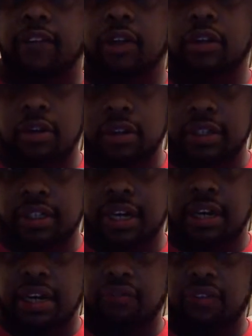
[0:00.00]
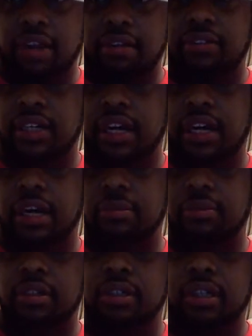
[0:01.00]
You go to your 9-to-5 job,
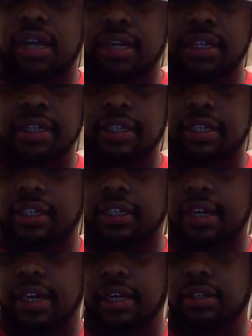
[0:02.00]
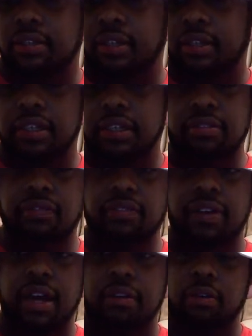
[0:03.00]
you clock in at 9, you leave at
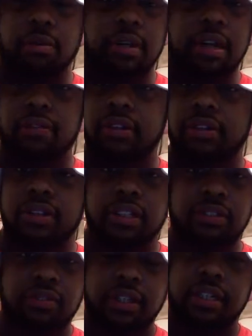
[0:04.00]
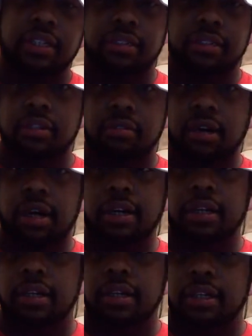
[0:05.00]
5, or whatever your shift is, right?
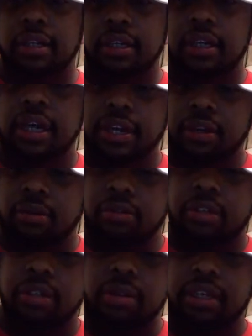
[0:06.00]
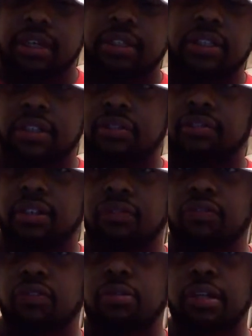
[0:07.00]
And you do that shift, and
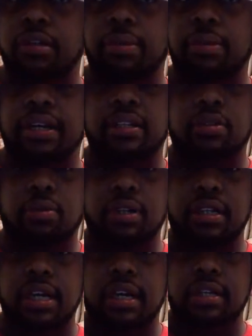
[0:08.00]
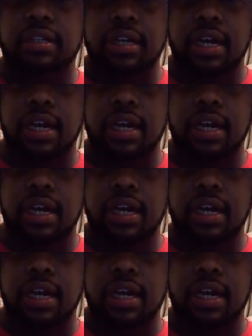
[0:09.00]
if you're getting paid $20